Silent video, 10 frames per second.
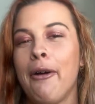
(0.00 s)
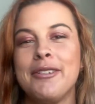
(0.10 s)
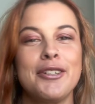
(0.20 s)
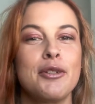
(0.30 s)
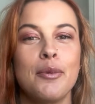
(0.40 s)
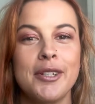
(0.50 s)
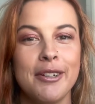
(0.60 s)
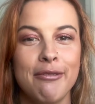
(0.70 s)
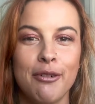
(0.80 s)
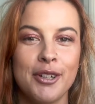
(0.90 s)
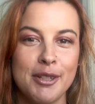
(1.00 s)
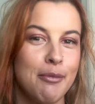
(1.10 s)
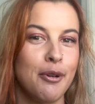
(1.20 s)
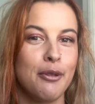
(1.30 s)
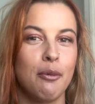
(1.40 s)
I was just wishing for a
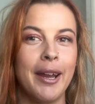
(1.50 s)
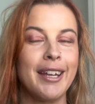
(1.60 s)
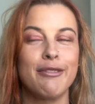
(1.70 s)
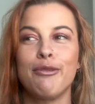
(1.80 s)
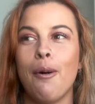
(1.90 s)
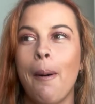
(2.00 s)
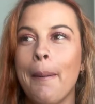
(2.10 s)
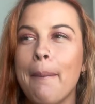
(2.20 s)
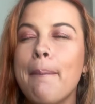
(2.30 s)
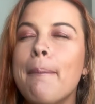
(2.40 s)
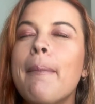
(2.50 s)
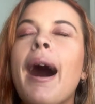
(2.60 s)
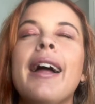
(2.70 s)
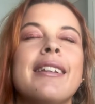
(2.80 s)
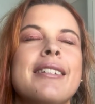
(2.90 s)
smooth week for
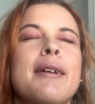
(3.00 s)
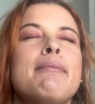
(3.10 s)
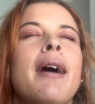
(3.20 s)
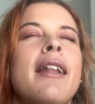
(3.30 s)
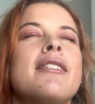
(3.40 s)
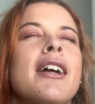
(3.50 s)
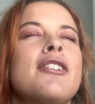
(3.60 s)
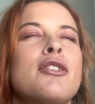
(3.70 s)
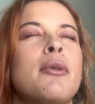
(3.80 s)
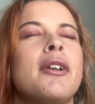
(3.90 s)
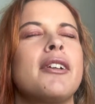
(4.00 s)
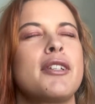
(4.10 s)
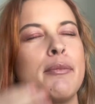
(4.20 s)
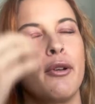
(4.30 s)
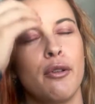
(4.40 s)
months and months. I just wanted a
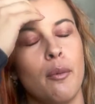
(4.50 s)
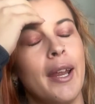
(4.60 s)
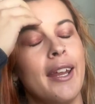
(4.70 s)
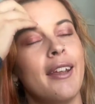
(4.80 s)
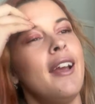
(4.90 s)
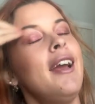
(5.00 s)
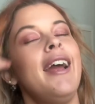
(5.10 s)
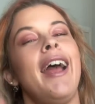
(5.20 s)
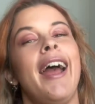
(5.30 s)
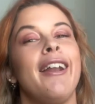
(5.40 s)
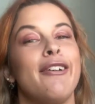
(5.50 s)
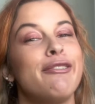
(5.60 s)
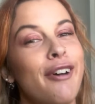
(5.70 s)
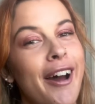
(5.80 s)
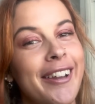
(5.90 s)
smooth week. And I
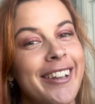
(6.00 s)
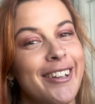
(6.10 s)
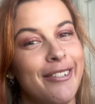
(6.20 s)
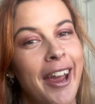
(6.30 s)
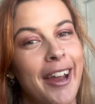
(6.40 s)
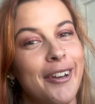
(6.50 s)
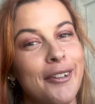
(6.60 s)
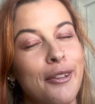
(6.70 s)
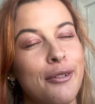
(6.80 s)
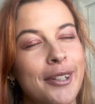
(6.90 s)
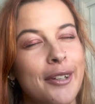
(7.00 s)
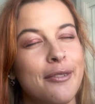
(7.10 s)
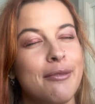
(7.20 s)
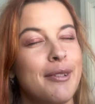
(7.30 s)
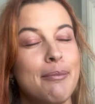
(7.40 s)
finally have had 3 of
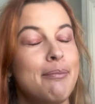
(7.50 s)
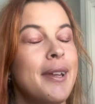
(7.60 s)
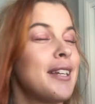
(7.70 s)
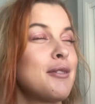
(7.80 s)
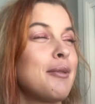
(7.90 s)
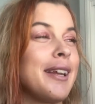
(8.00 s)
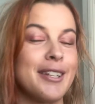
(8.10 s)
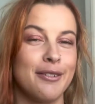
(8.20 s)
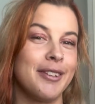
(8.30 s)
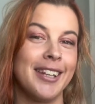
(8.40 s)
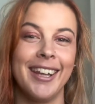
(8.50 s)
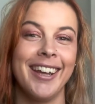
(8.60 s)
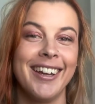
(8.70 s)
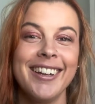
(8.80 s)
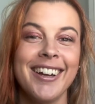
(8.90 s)
the best weeks of the
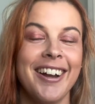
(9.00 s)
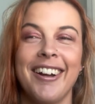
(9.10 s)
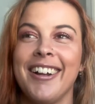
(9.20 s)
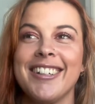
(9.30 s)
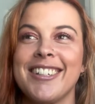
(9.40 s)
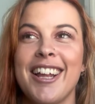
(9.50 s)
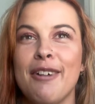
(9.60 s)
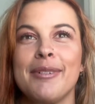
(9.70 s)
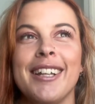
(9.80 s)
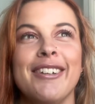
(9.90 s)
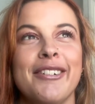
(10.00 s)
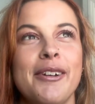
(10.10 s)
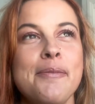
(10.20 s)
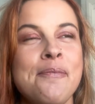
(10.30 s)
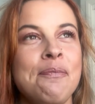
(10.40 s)
year. I just can't believe it.